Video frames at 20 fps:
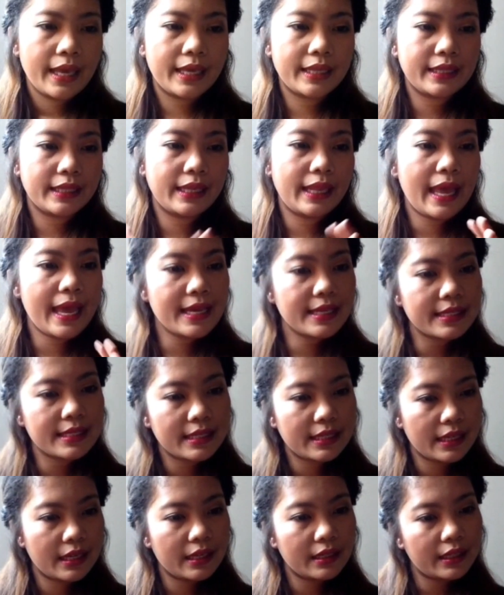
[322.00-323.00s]
And the
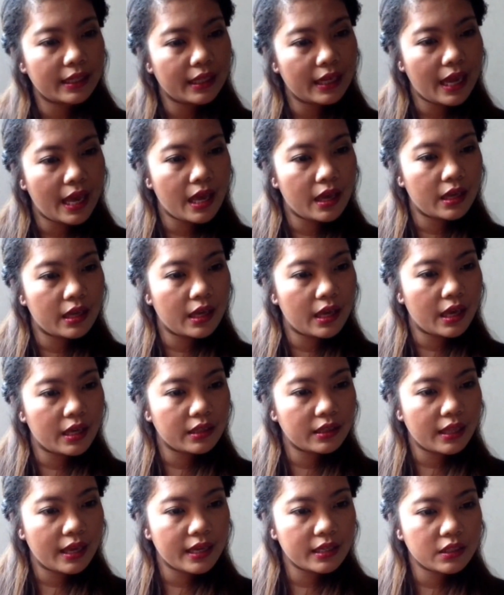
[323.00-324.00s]
last thing that
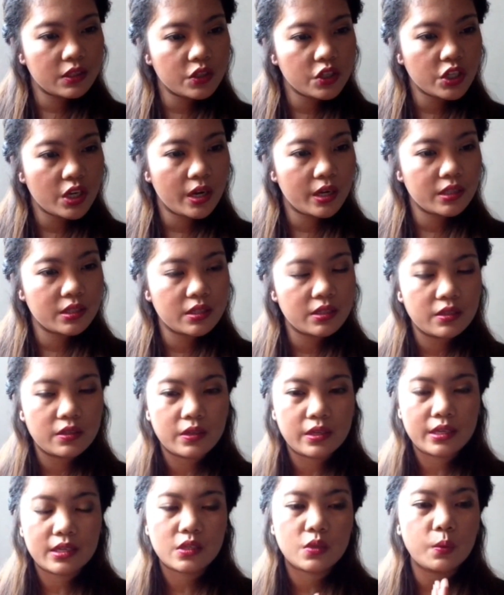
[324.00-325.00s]
I'd like to share to
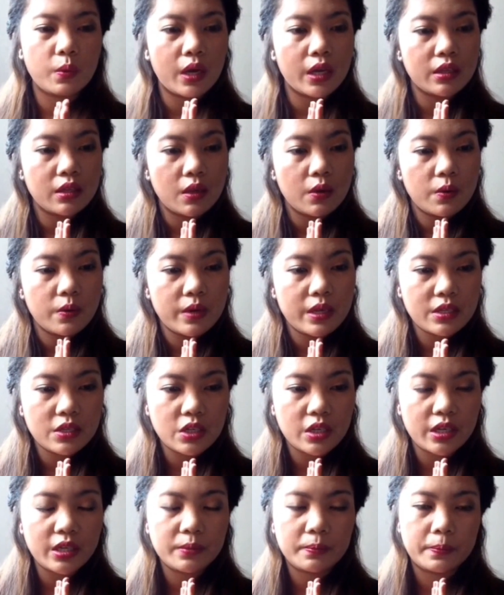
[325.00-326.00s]
you is what
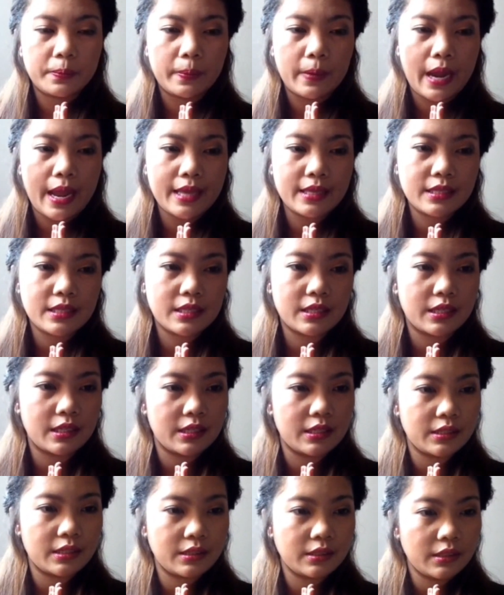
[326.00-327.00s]
Richard
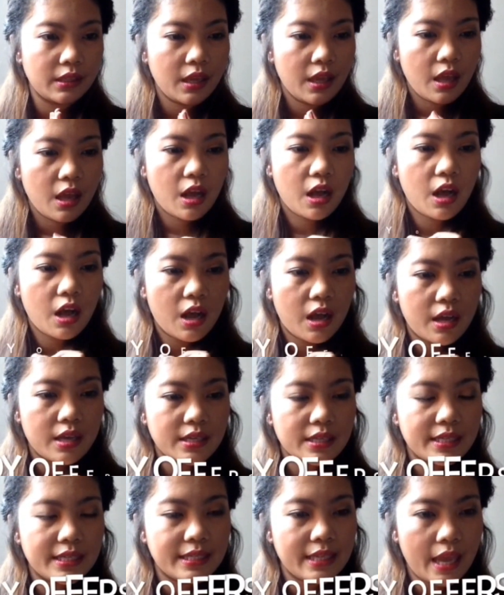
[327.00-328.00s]
Branson
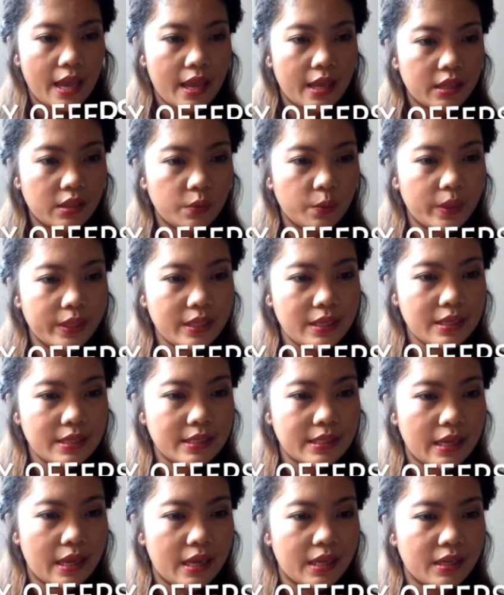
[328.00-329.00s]
said when he
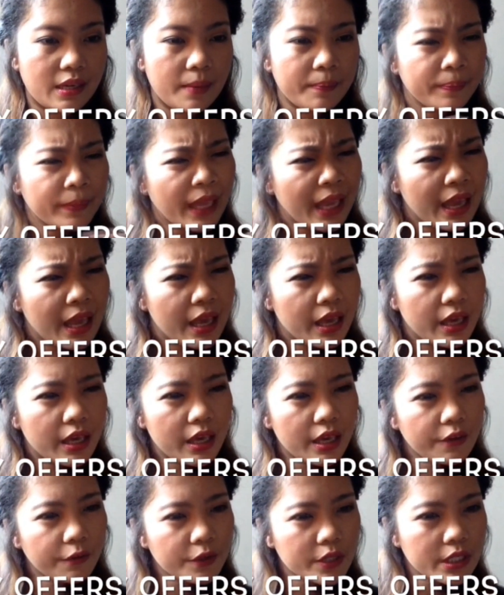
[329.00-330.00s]
said,
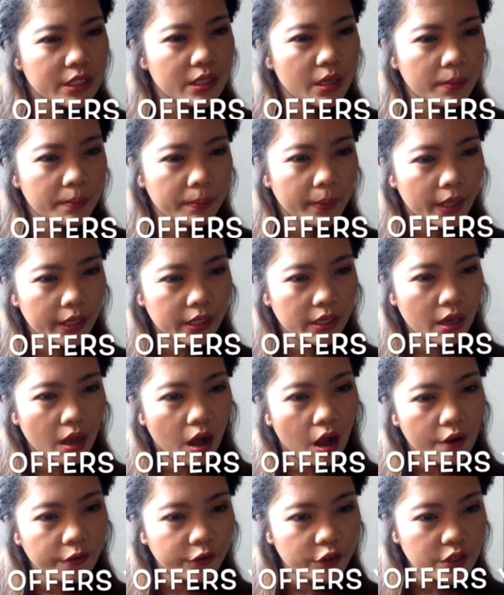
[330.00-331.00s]
if somebody
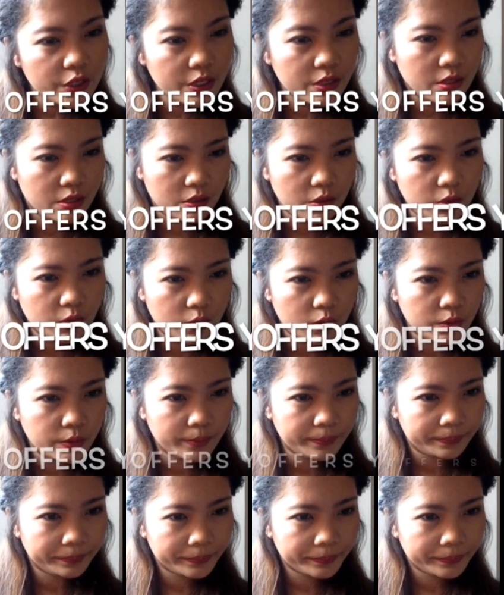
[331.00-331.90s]
offers you